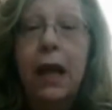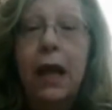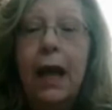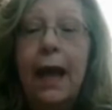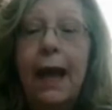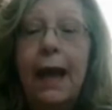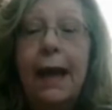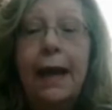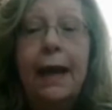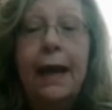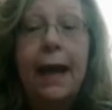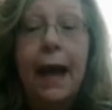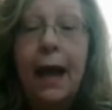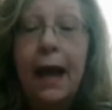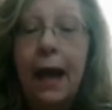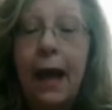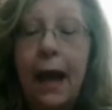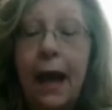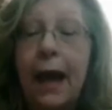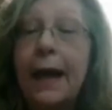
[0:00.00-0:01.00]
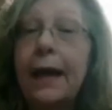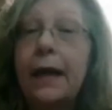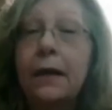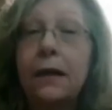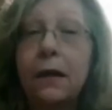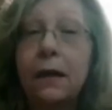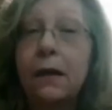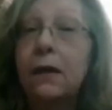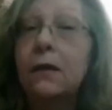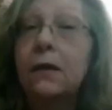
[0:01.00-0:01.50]
And I had
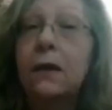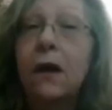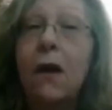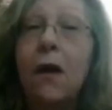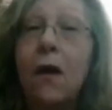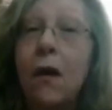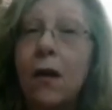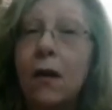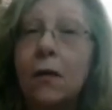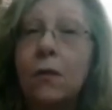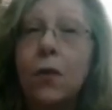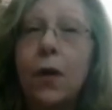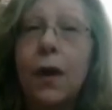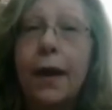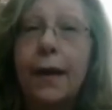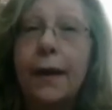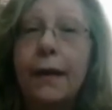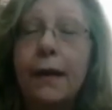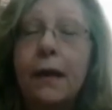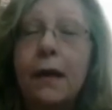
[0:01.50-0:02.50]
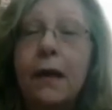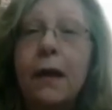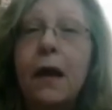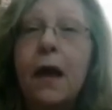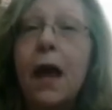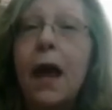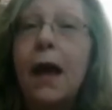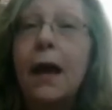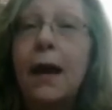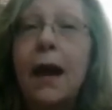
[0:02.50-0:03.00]
to learn the hard way.
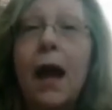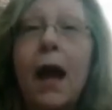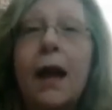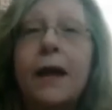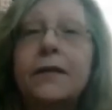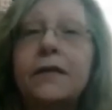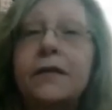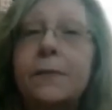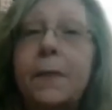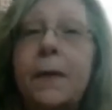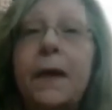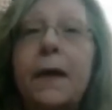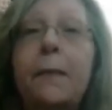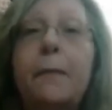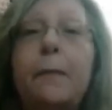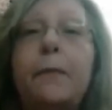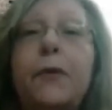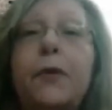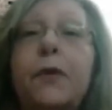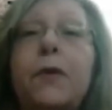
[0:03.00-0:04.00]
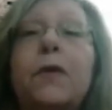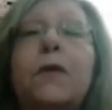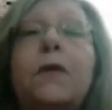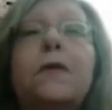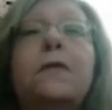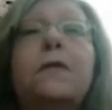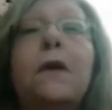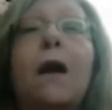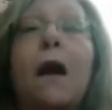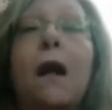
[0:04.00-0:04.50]
And I spent
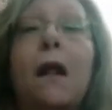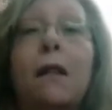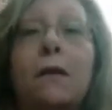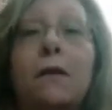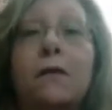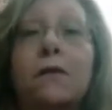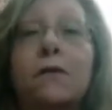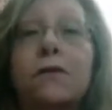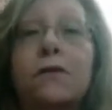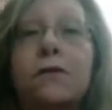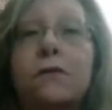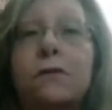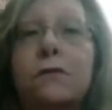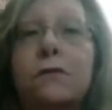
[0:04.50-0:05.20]
buku dollars